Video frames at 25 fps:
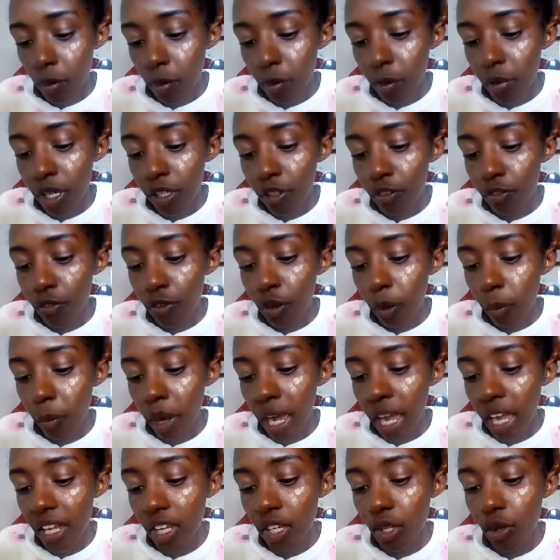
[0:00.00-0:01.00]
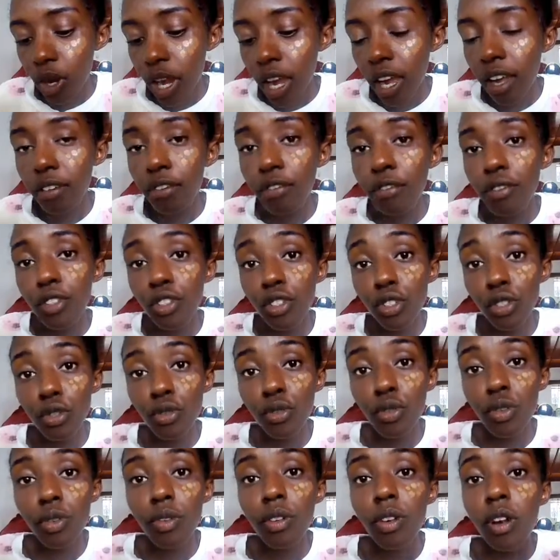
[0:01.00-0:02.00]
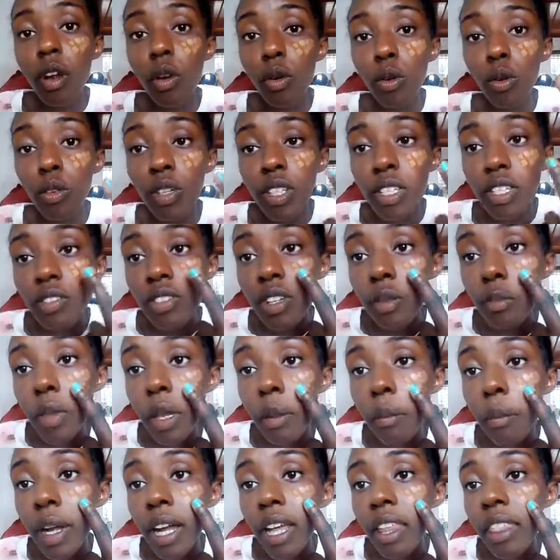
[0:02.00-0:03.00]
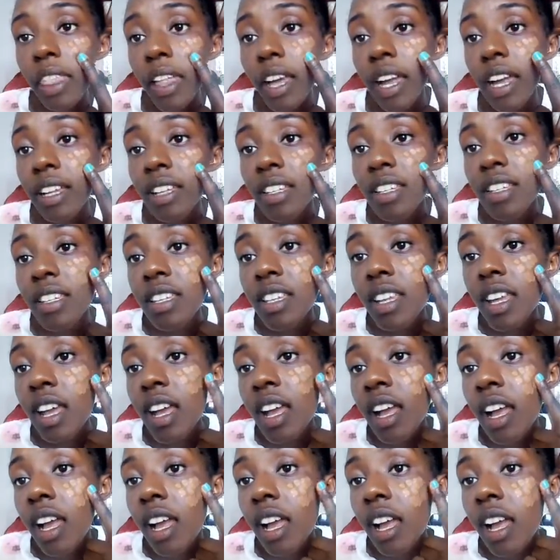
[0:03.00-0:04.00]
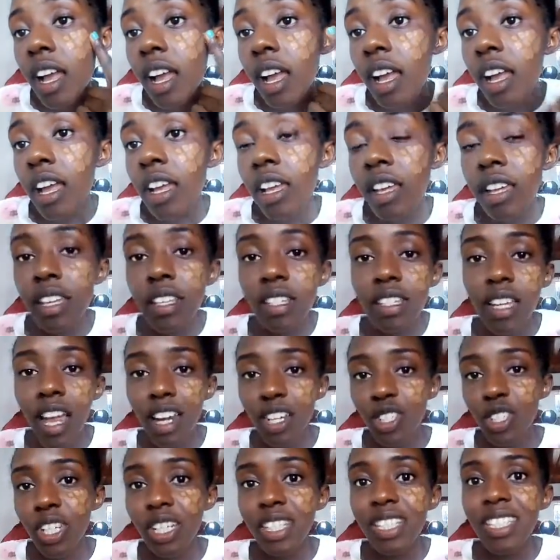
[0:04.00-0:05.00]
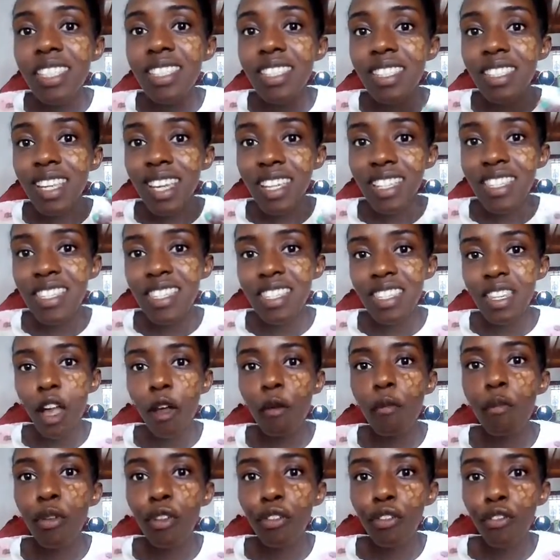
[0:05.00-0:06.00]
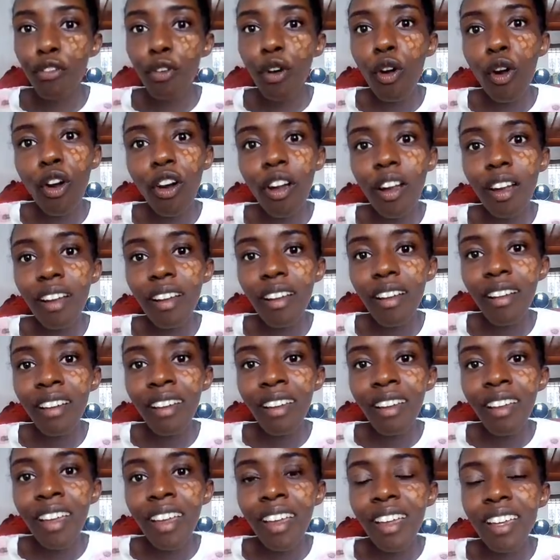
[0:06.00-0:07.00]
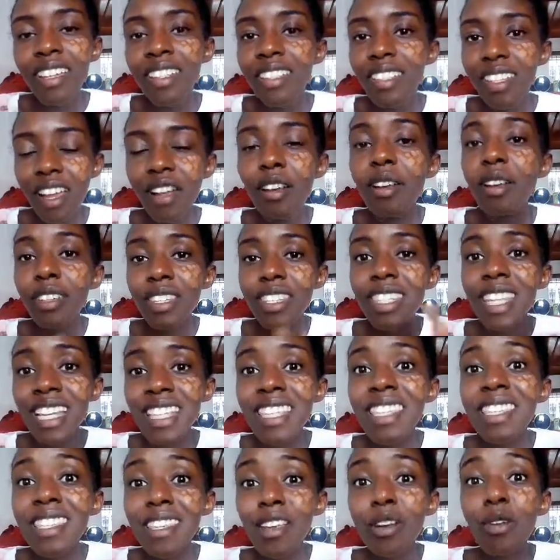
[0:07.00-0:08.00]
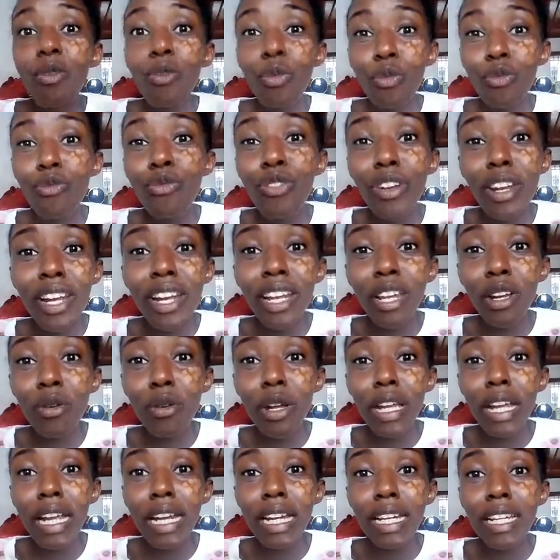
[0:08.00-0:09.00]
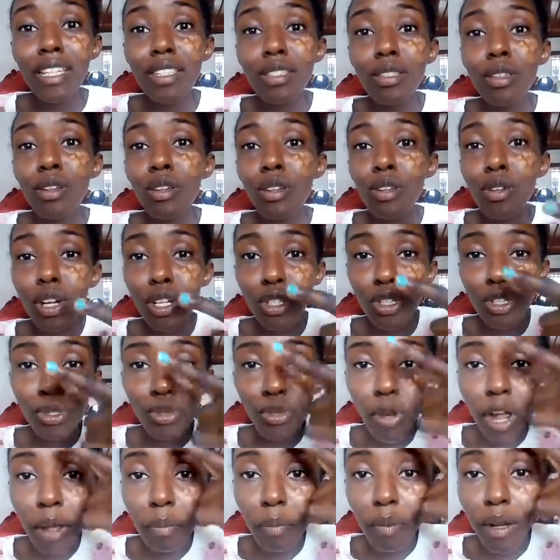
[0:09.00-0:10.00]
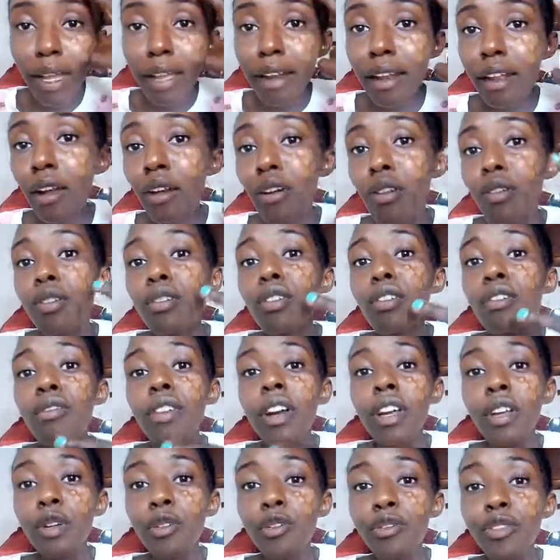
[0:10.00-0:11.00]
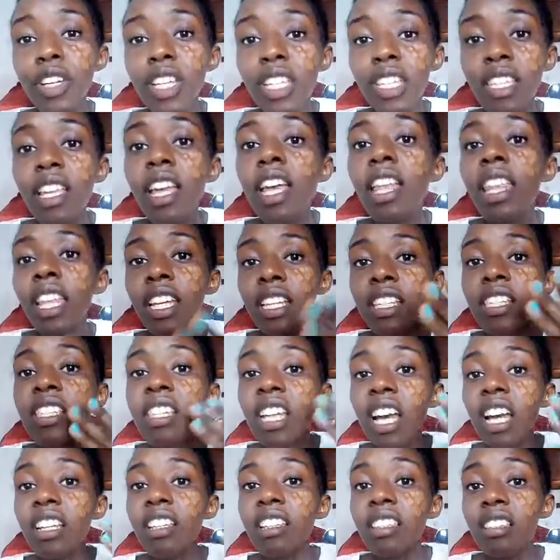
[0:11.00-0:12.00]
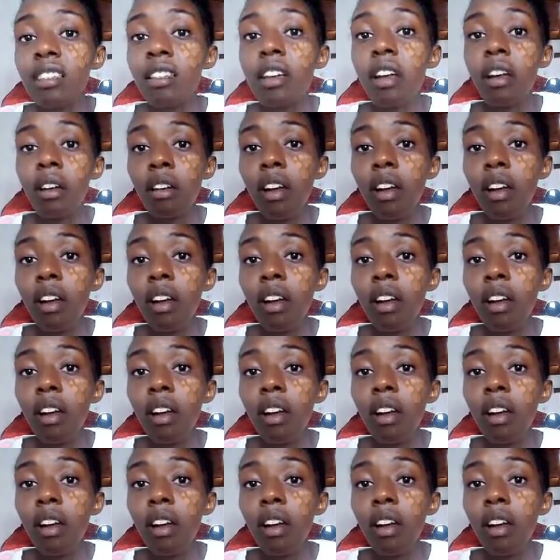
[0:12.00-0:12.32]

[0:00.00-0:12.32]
But for MAC, you have to always remember that it actually sets before it sets really quickly, so you don't want to apply like all over your face then start